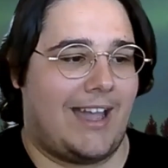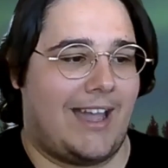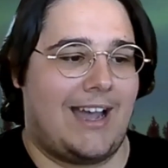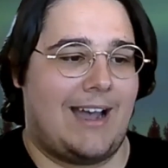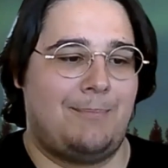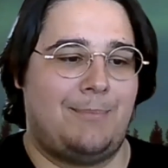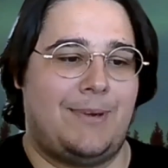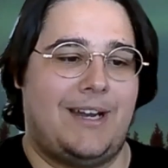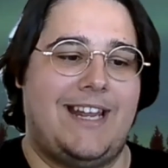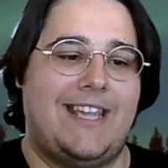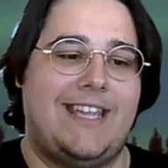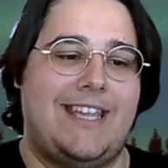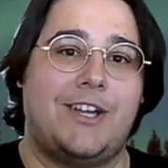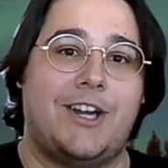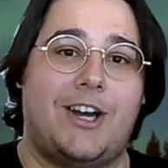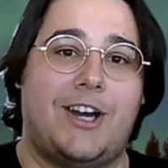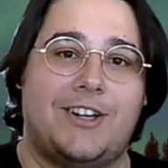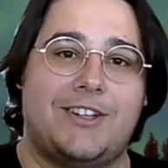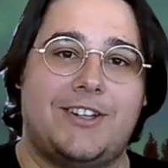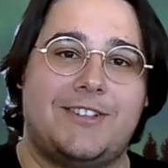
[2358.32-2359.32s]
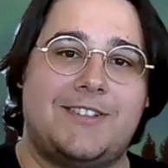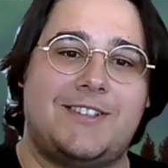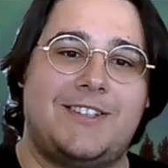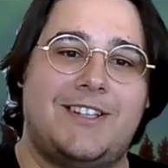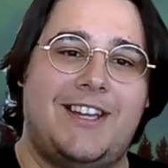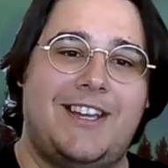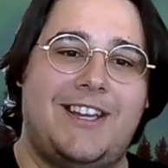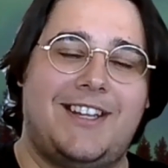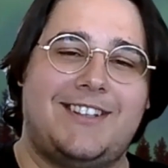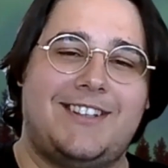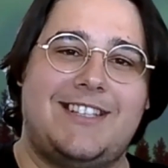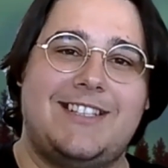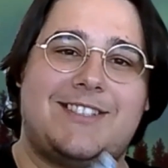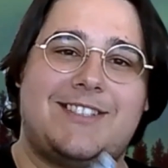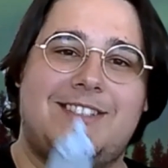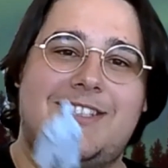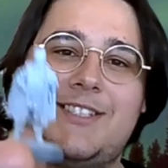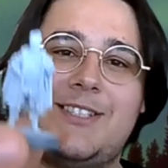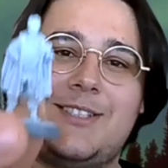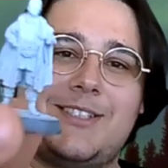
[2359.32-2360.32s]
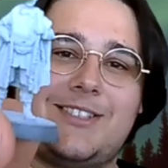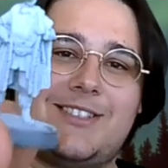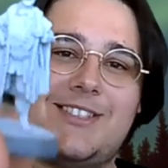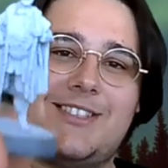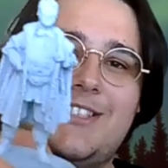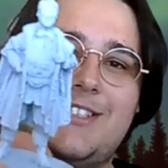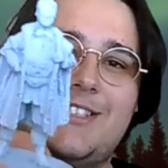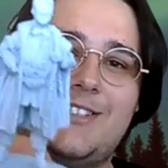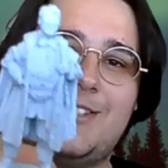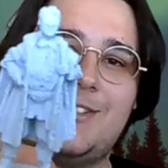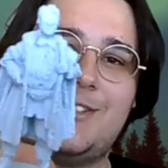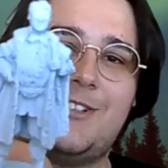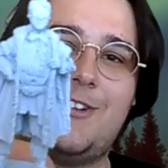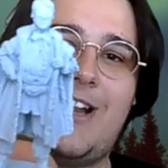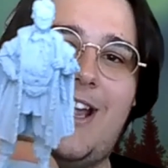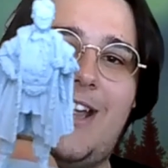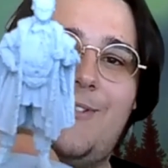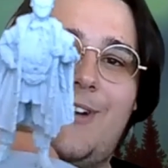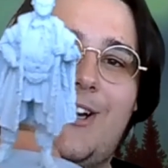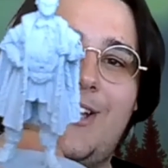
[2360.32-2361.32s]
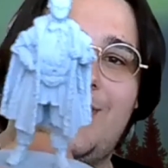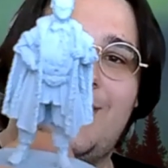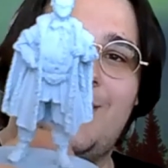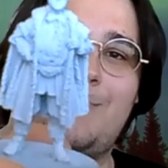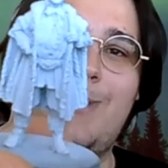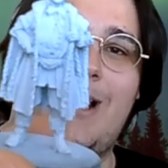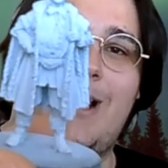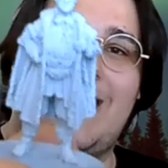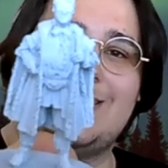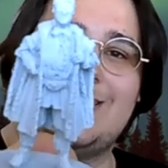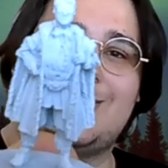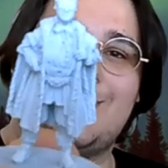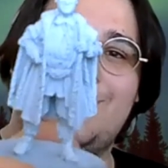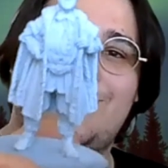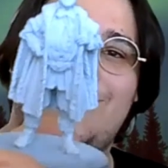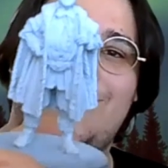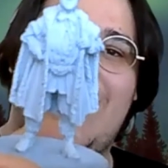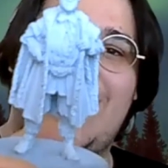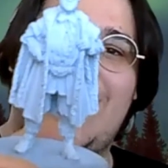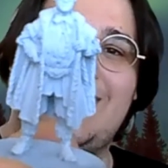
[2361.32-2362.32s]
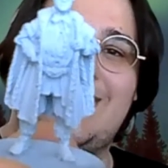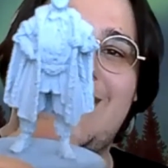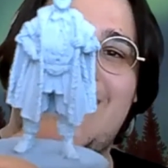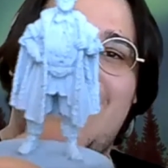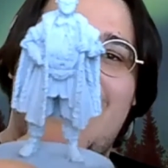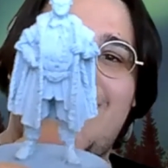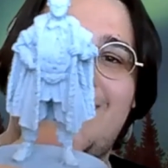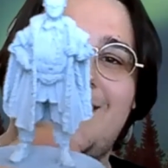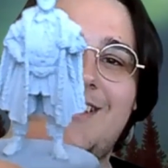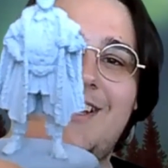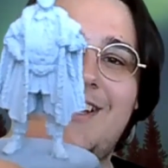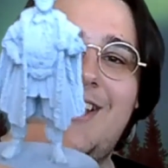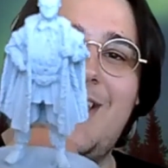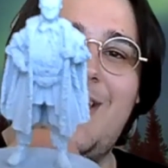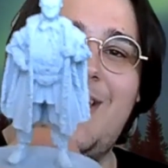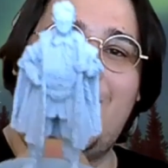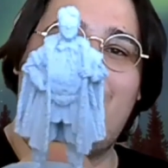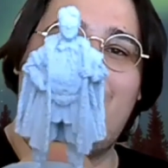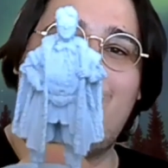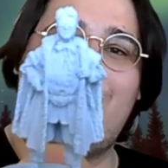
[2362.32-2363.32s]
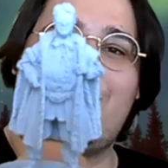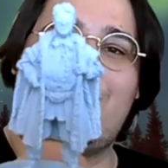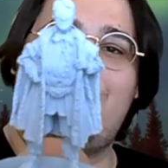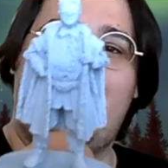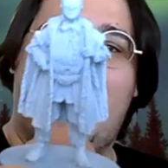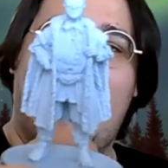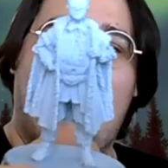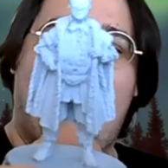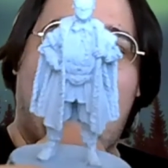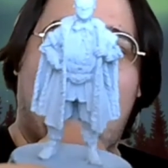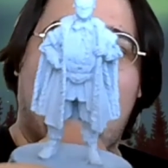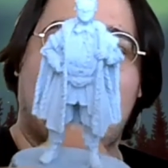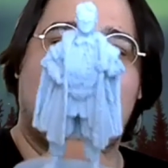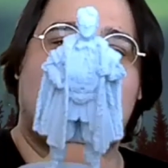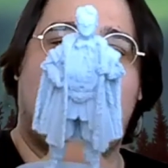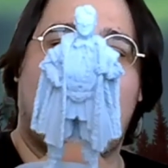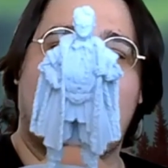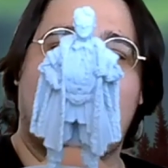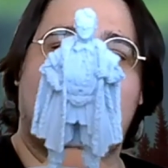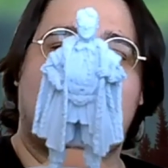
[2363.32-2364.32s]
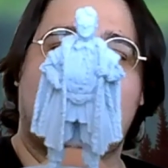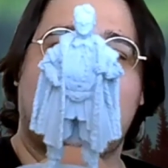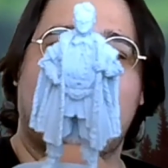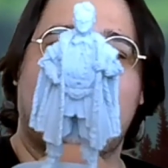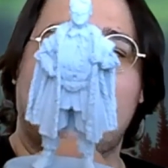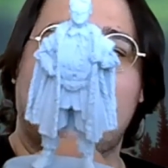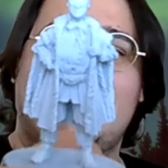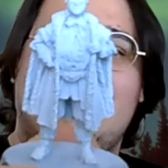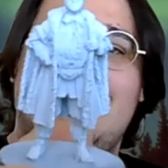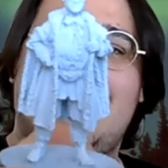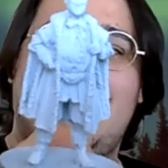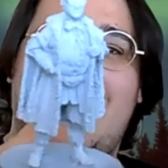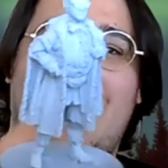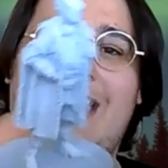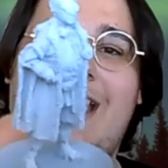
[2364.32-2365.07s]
but he got this. This is a great one. The Master of Lake Town, with my head attached to it.